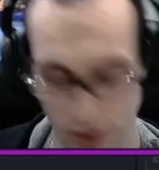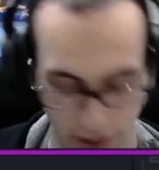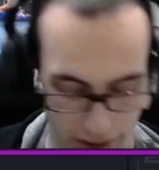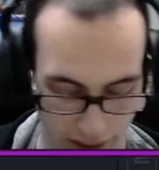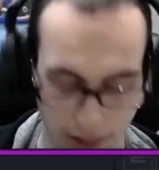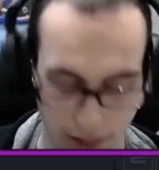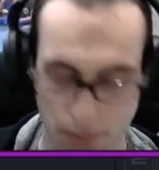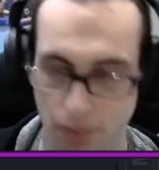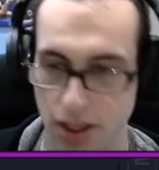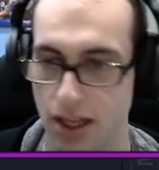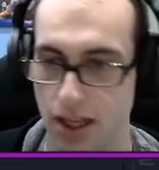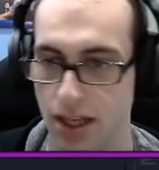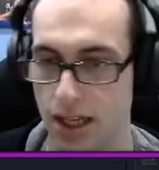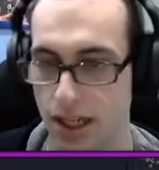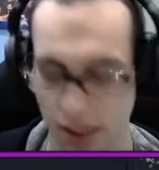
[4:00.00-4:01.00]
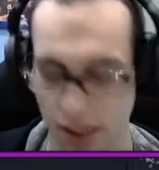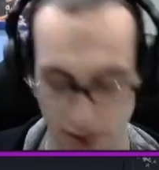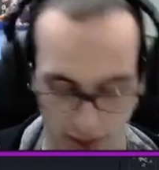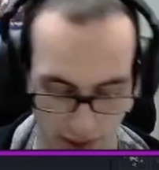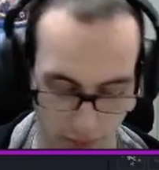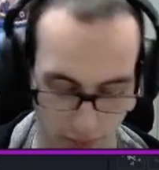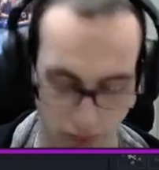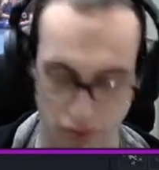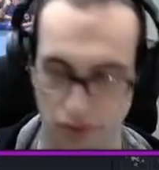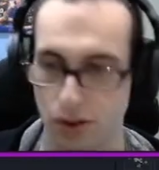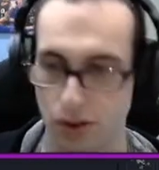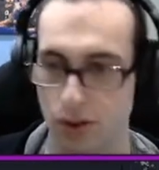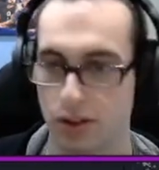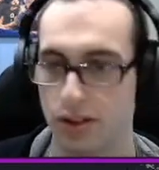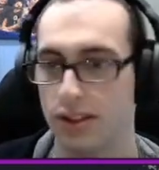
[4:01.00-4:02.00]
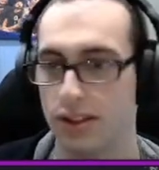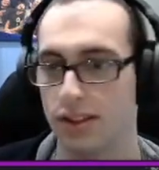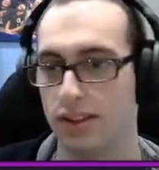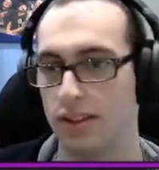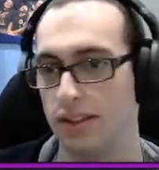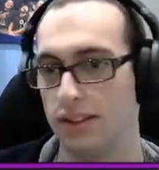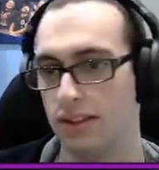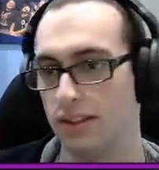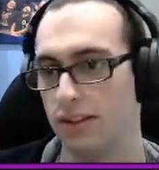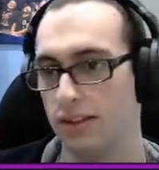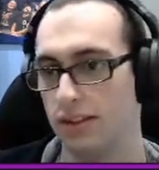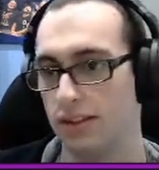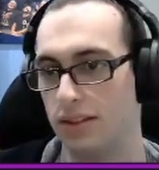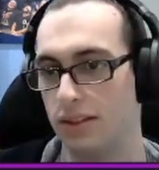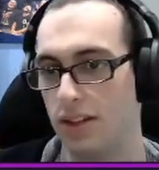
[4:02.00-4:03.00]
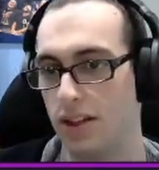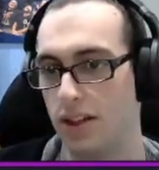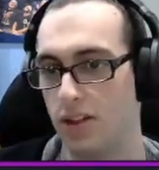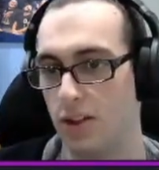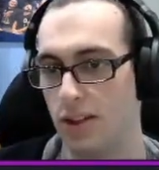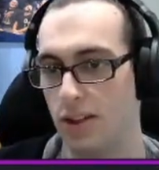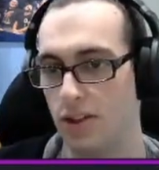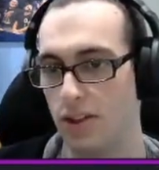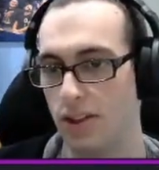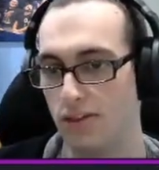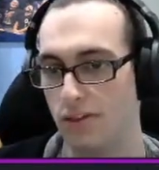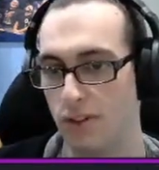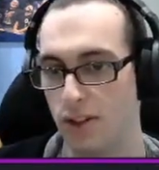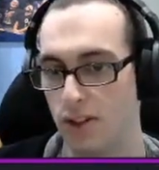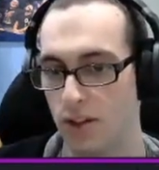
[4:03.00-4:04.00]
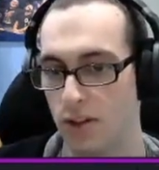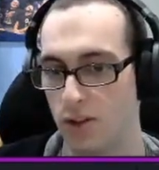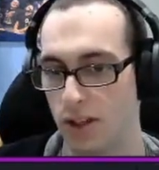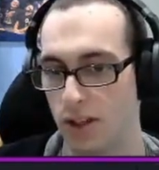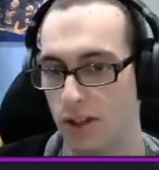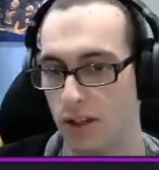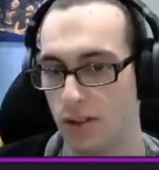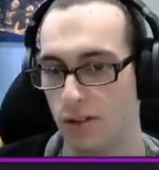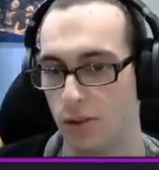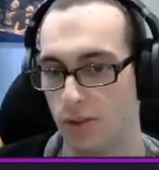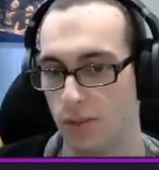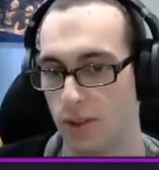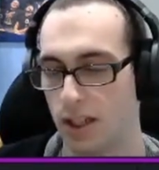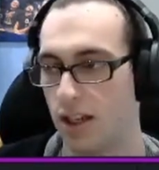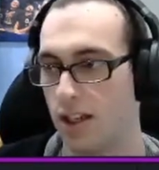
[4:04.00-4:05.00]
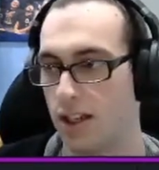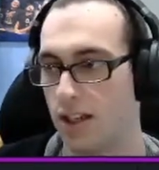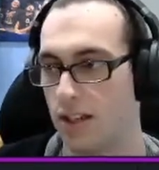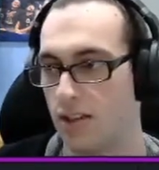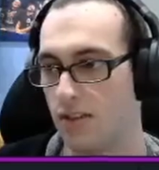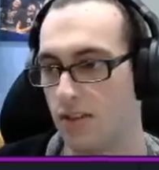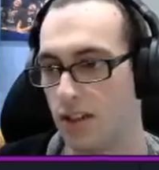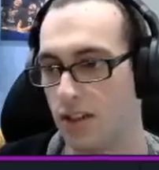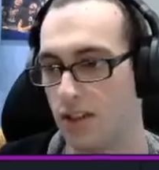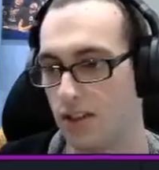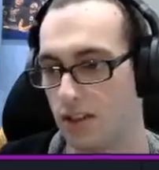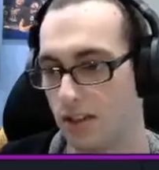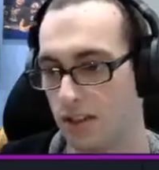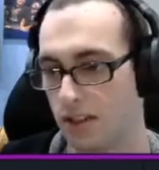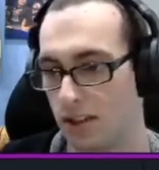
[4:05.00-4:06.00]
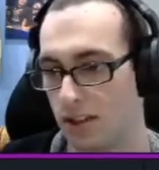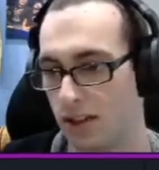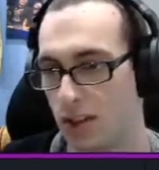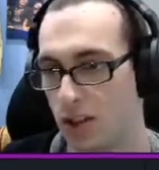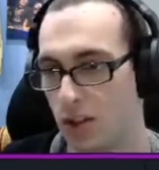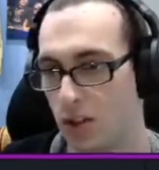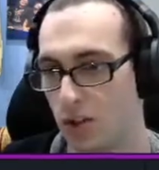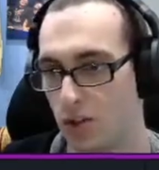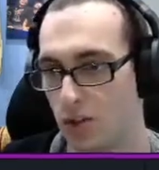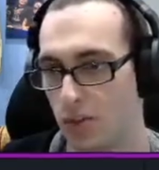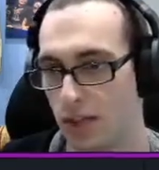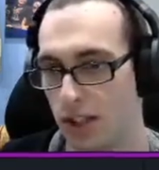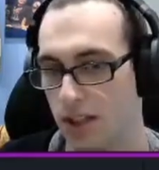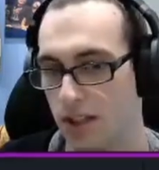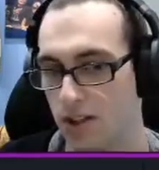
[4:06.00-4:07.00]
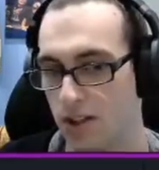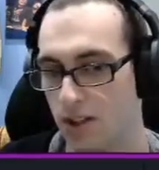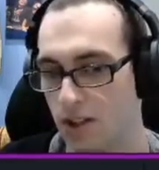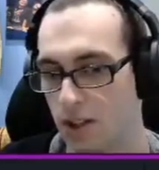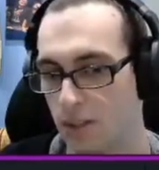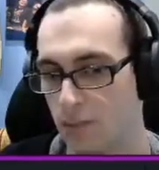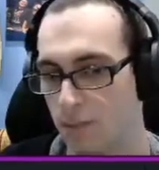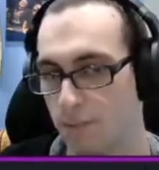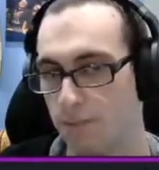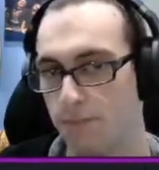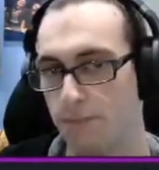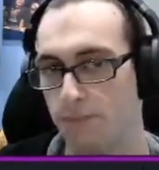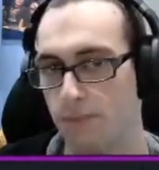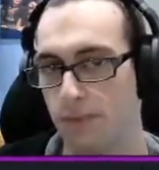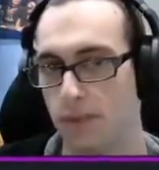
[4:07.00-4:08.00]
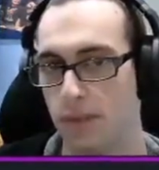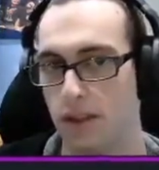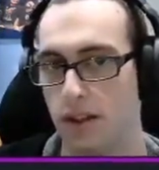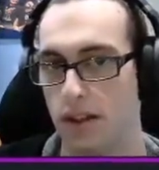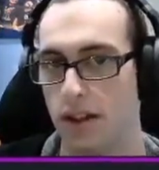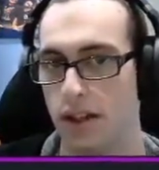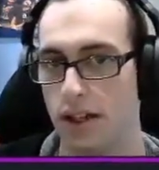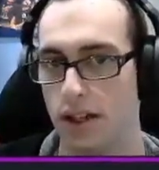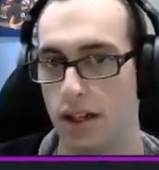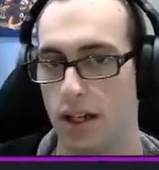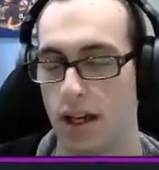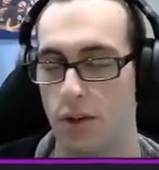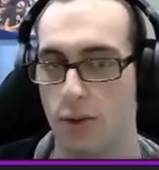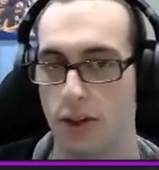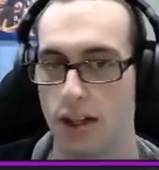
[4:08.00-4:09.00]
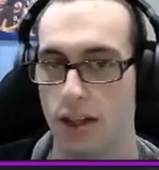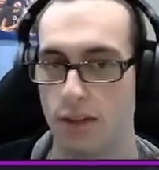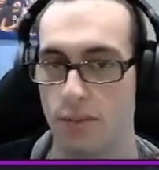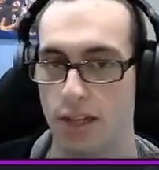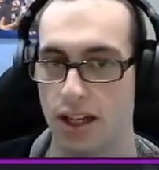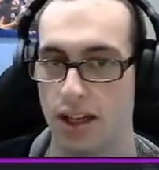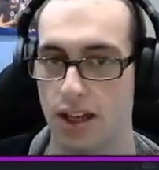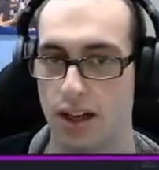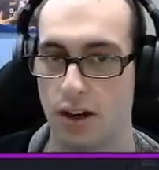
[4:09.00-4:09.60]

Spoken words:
to keep making hellions up to 4. As you can see, fully saturated, not making any SCVs. This goes to make the CC. Now we're going to make our